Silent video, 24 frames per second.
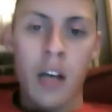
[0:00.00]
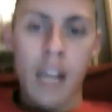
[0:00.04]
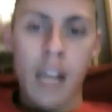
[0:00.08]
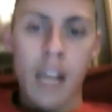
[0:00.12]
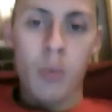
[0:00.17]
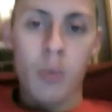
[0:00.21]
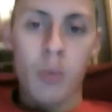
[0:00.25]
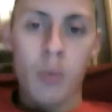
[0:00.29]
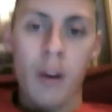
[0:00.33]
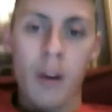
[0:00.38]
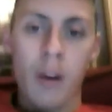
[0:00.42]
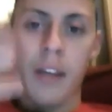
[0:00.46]

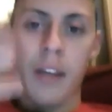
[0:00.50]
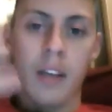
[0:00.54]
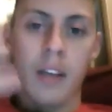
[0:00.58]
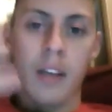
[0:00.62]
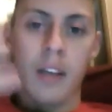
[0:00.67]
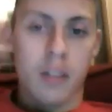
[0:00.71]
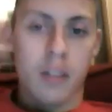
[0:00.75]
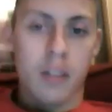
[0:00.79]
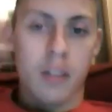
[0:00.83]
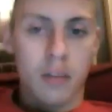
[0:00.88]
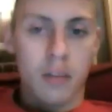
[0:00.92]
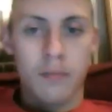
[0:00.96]
That's one of
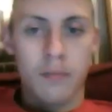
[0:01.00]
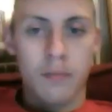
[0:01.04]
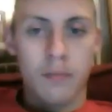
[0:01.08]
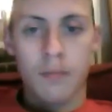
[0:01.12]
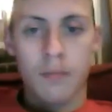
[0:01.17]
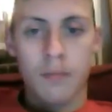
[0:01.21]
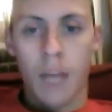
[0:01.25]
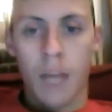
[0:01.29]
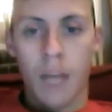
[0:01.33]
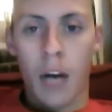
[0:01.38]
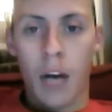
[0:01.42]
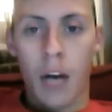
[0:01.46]
these.
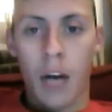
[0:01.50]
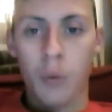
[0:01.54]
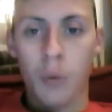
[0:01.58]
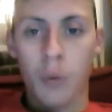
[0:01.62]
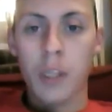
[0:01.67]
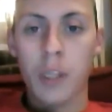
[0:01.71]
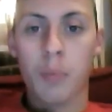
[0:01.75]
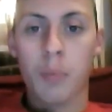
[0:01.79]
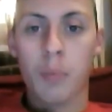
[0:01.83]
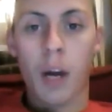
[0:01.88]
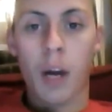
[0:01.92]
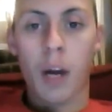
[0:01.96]
I don't
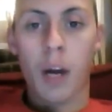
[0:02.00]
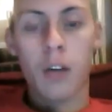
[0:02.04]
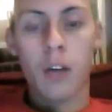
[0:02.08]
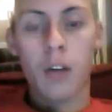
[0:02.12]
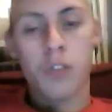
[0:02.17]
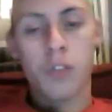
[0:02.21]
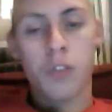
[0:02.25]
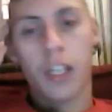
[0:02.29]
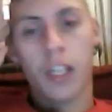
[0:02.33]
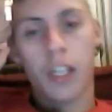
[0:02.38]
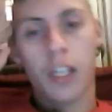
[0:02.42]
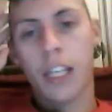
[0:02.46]
think the
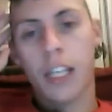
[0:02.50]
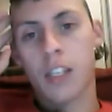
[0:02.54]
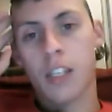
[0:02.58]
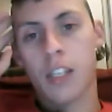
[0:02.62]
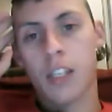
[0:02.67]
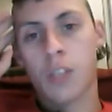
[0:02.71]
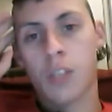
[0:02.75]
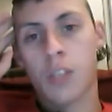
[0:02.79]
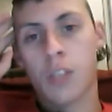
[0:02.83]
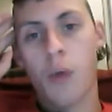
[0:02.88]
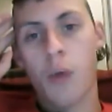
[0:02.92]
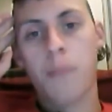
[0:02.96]
Broncos are going to get
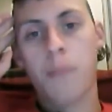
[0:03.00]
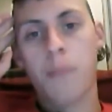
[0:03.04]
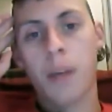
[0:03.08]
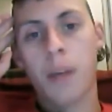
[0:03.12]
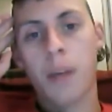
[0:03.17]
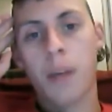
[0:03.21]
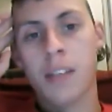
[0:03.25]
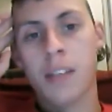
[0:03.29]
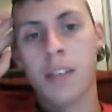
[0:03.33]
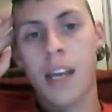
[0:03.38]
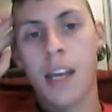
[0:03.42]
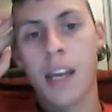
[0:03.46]
swept
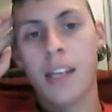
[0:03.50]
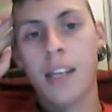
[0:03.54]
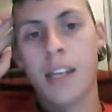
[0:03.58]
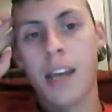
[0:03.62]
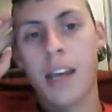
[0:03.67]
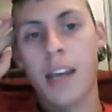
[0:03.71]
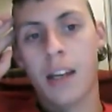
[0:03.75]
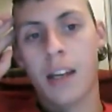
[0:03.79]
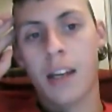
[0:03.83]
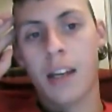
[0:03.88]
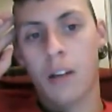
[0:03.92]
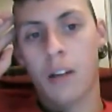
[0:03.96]
by San
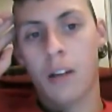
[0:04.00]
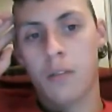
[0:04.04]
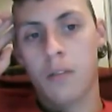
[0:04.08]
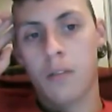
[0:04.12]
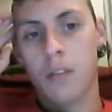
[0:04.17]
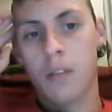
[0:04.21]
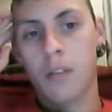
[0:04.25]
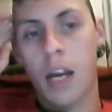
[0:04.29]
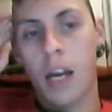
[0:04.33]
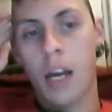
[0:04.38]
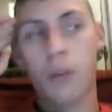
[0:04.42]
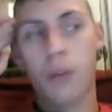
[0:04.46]
Diego.
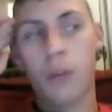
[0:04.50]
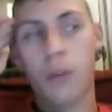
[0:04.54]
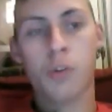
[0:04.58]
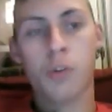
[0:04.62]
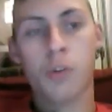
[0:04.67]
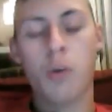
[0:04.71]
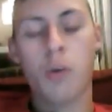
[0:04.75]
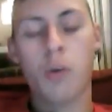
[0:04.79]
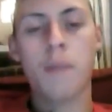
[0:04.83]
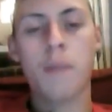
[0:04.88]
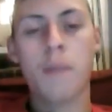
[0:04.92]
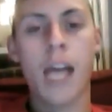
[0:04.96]
I know
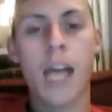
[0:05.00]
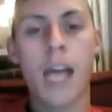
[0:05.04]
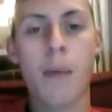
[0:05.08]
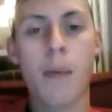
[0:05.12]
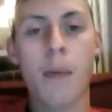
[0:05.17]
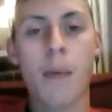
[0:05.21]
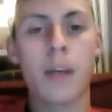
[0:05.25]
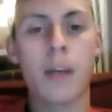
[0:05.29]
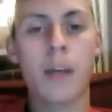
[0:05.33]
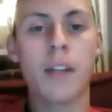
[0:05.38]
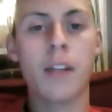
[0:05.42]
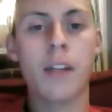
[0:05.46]
sweeps
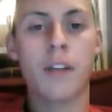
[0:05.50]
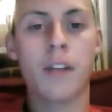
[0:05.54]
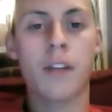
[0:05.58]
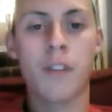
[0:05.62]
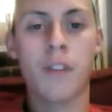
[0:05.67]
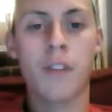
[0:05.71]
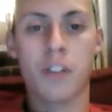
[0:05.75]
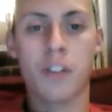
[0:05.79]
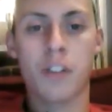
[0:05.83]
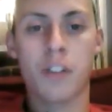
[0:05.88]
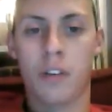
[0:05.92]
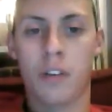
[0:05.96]
happen in the
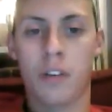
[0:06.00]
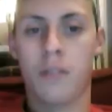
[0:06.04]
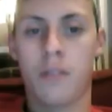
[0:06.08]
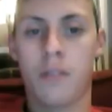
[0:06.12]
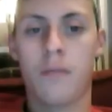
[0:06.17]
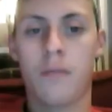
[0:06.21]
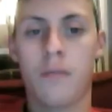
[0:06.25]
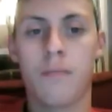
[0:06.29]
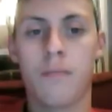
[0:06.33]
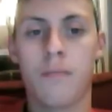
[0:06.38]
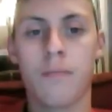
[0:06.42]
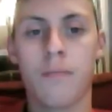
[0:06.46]
division,
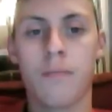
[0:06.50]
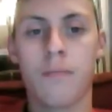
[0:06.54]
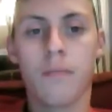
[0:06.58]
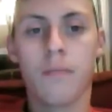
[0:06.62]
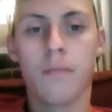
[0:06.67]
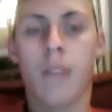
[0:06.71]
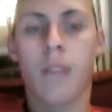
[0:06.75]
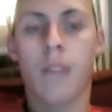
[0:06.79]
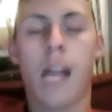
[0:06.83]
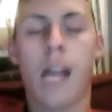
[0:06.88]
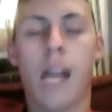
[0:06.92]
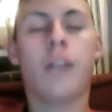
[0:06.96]

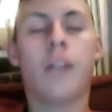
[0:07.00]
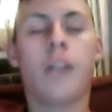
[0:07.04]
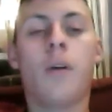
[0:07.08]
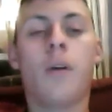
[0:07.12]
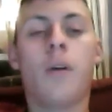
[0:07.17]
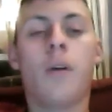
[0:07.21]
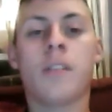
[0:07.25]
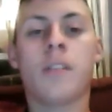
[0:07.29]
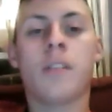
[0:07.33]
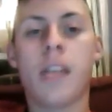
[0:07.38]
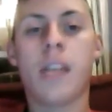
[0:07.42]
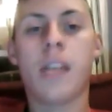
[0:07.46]
and I
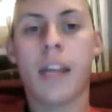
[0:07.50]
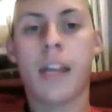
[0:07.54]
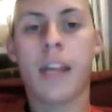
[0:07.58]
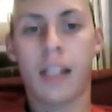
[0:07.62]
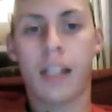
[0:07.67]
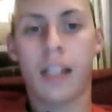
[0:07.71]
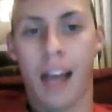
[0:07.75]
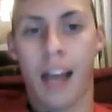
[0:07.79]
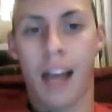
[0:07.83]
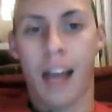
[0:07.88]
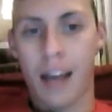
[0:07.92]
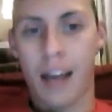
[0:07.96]
know I say
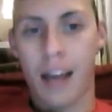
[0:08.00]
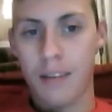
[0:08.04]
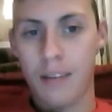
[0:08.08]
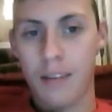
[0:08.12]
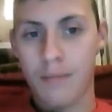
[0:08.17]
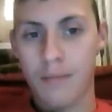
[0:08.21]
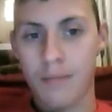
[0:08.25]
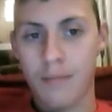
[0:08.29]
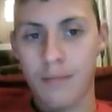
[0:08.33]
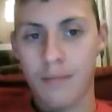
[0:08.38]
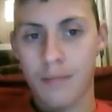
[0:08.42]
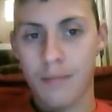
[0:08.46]
that a lot,
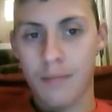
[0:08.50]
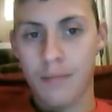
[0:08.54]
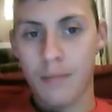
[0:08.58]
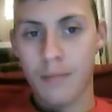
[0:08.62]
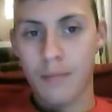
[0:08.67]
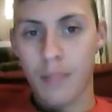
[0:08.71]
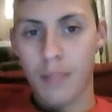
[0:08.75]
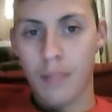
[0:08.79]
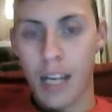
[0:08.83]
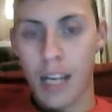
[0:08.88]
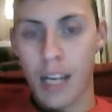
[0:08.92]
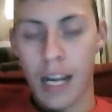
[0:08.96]

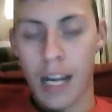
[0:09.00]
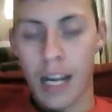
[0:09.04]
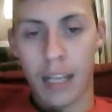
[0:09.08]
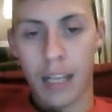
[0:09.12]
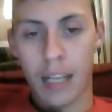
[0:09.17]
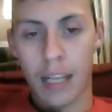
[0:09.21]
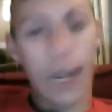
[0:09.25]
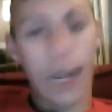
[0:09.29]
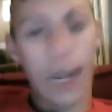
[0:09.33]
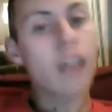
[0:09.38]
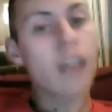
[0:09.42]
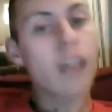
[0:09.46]
and I
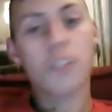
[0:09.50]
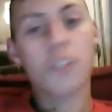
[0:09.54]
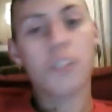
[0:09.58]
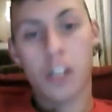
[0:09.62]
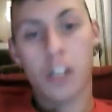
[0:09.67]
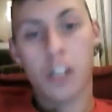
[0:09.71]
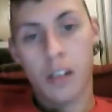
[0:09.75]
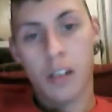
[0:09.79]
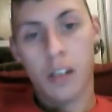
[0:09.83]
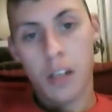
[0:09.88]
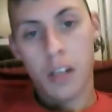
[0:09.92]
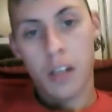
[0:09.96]

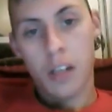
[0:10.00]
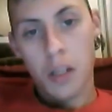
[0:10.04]
acknowledge it,